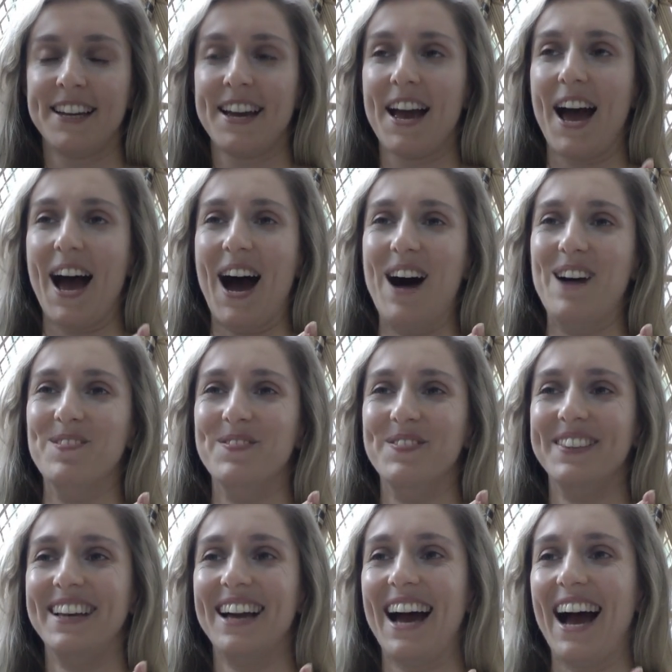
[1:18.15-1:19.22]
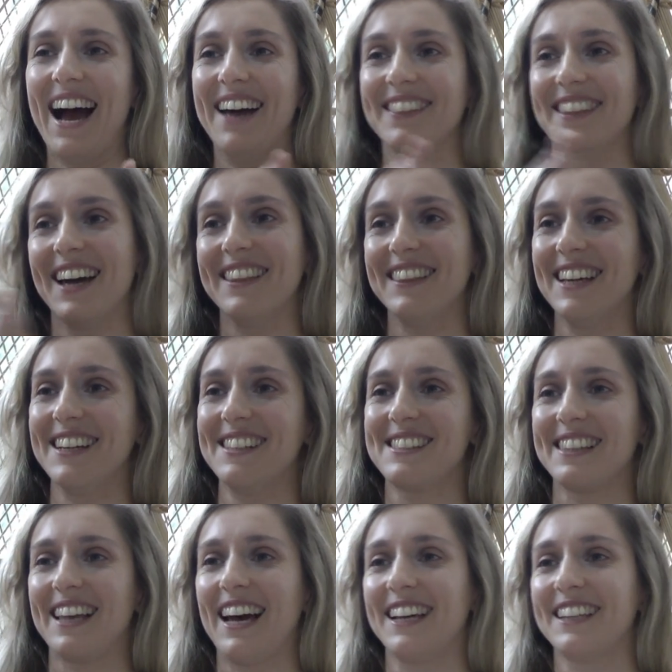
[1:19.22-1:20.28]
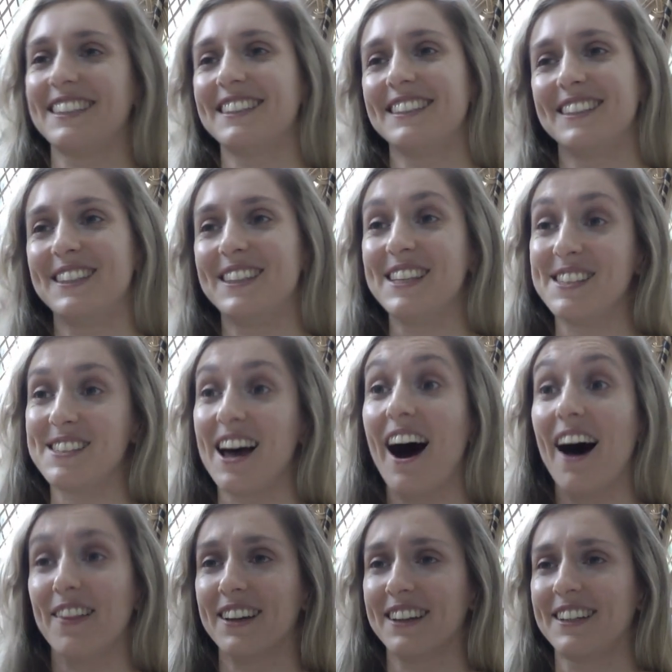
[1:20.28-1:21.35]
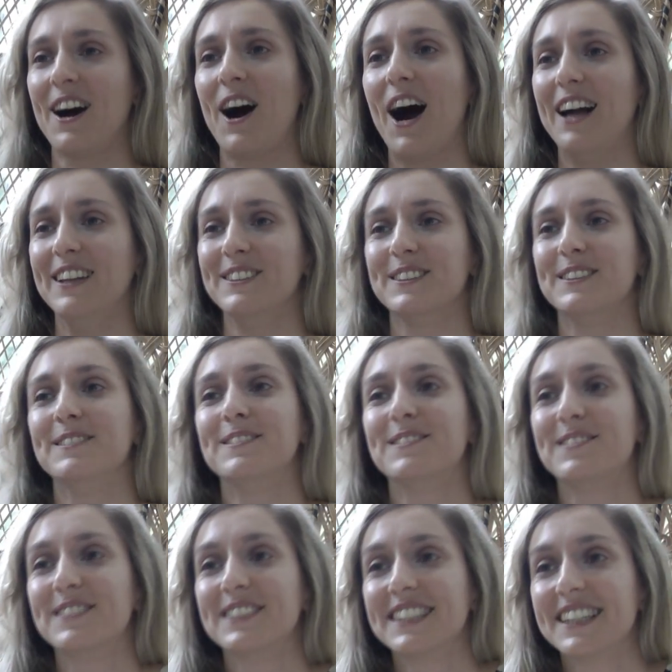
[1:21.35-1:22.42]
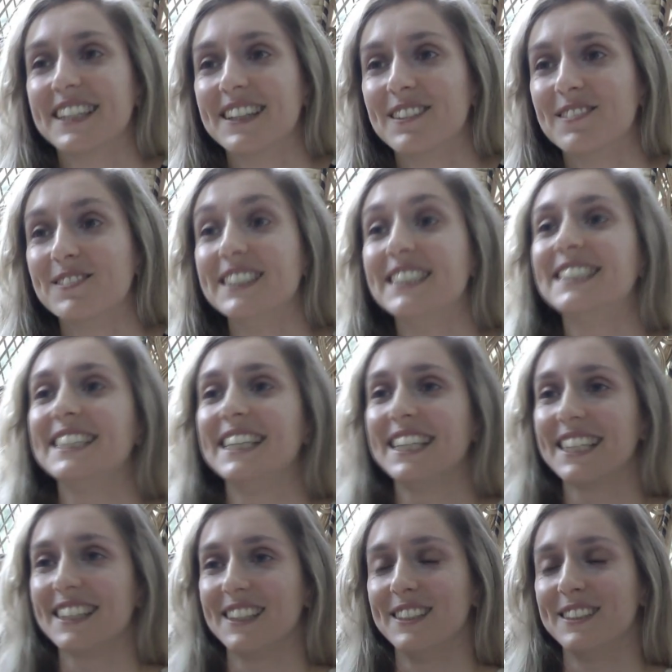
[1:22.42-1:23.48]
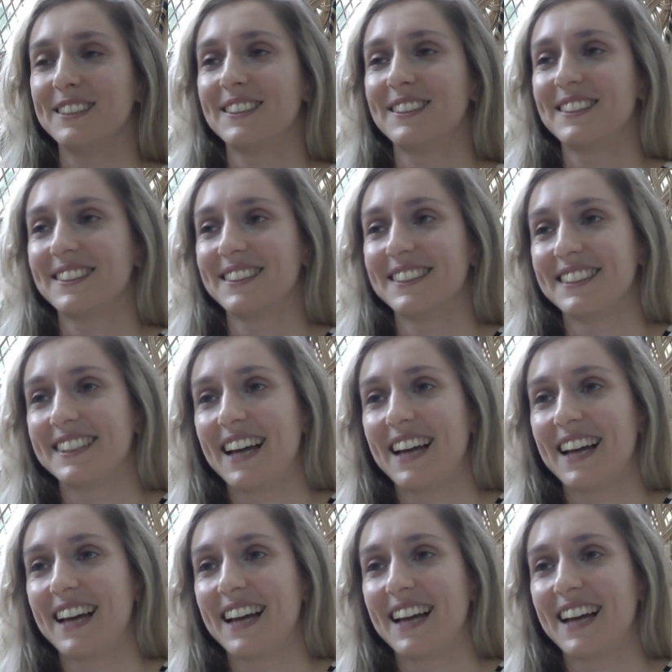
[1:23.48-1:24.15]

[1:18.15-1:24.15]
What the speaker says: And then there's like this other kind of ridiculous,